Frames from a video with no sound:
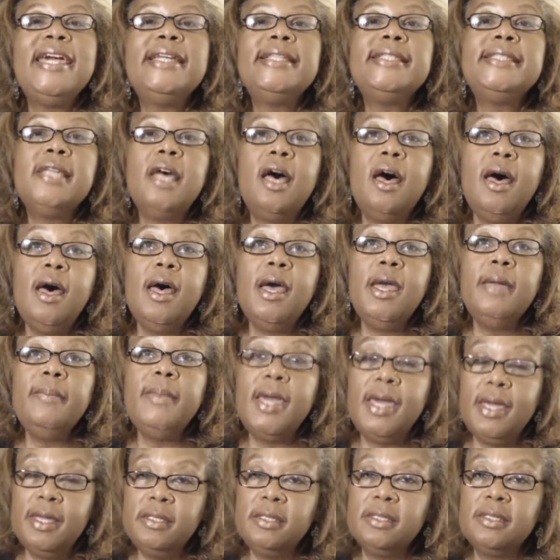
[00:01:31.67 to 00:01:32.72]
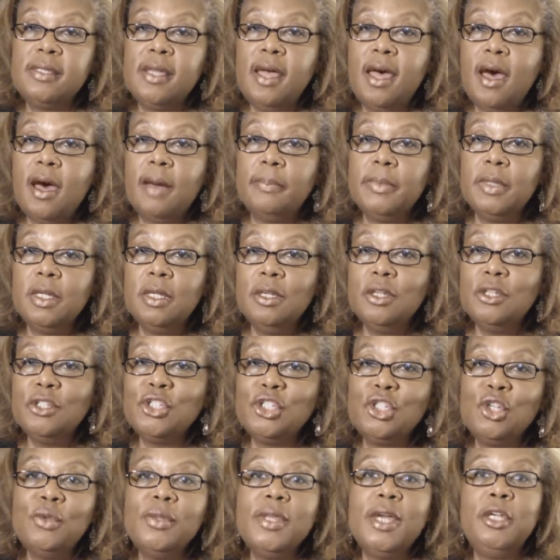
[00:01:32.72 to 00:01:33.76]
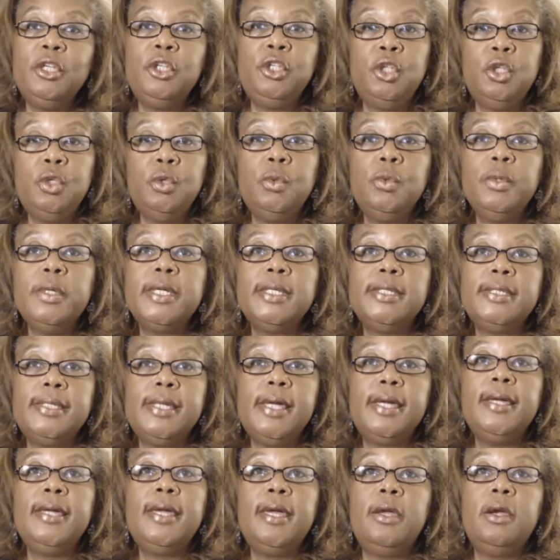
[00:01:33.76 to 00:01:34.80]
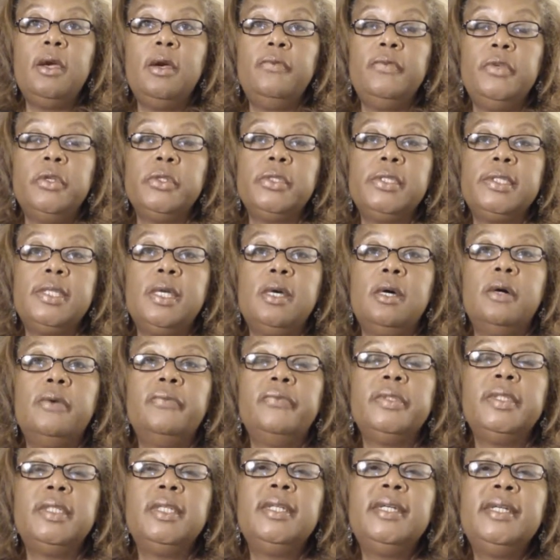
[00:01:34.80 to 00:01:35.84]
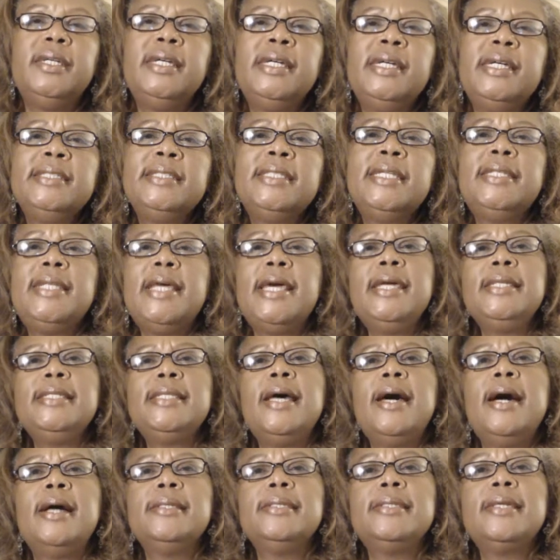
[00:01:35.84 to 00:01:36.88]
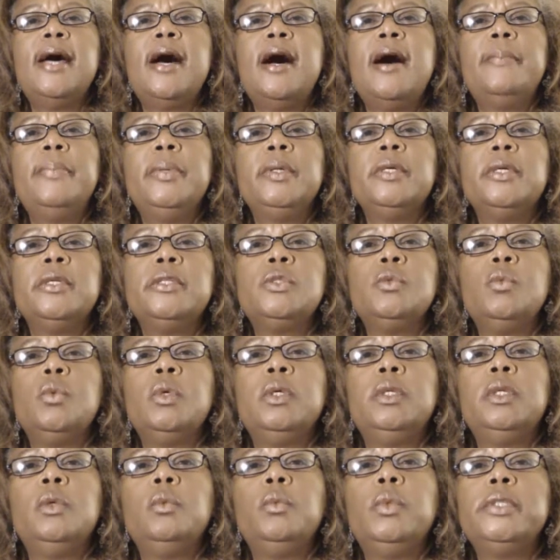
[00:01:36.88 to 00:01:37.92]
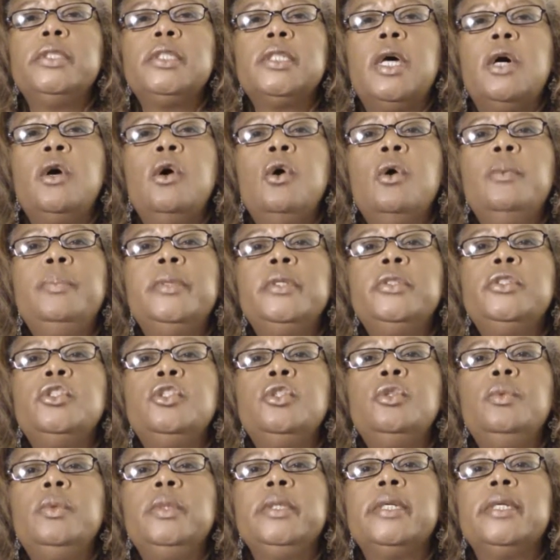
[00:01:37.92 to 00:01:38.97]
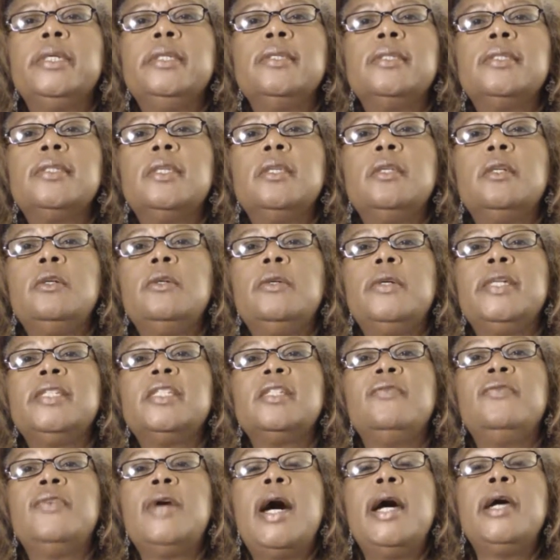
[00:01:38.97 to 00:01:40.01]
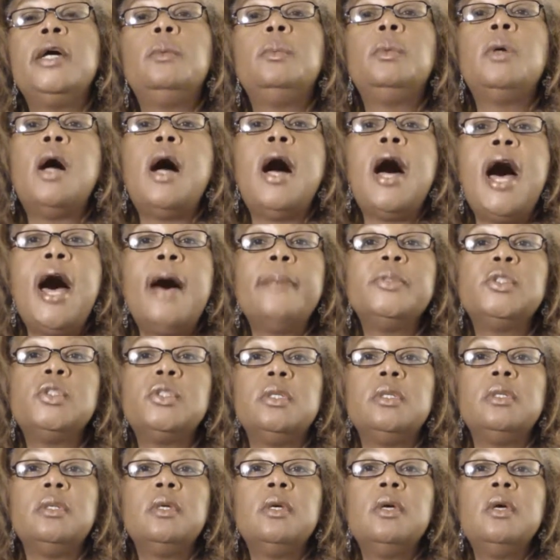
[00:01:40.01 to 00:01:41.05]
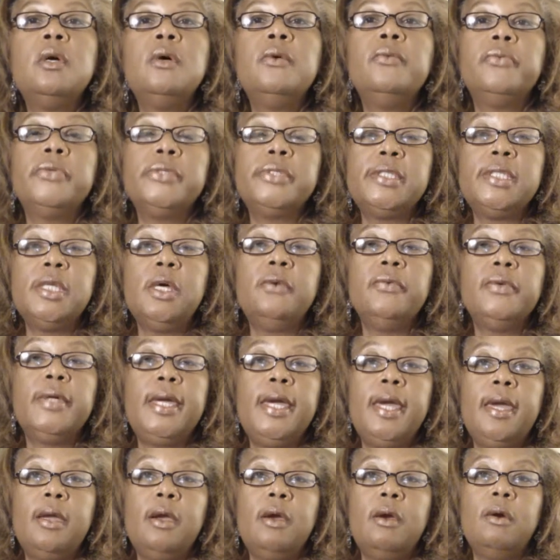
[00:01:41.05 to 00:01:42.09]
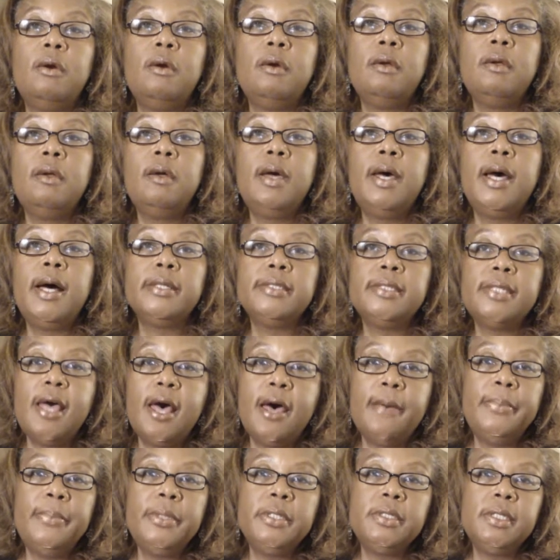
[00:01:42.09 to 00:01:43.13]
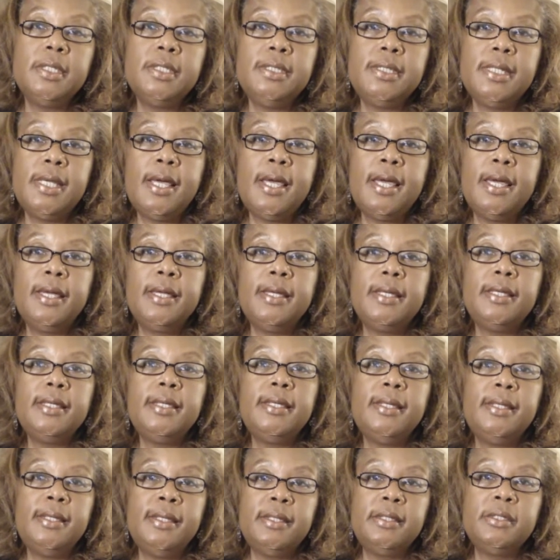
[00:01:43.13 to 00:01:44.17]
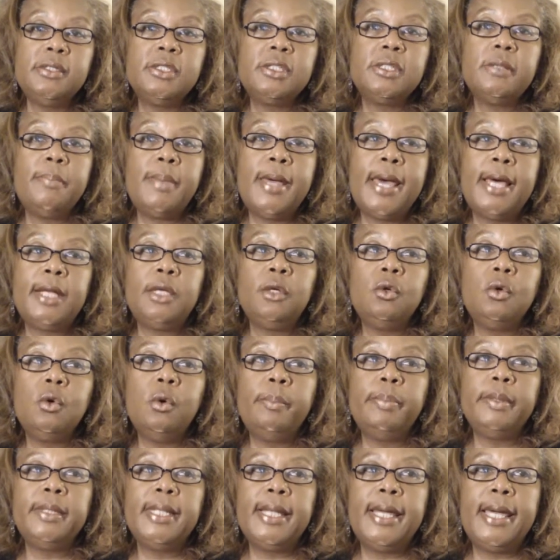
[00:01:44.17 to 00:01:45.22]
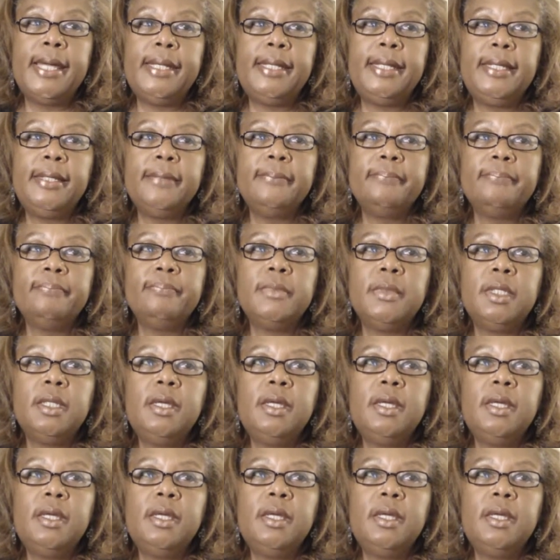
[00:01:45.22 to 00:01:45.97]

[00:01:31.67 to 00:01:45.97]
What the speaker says: and time has stopped so that you can take care of yourself. Today's hot topic is one of which I hope that you would consider as a viable option for self-care. Our topic today is sabbatical planning.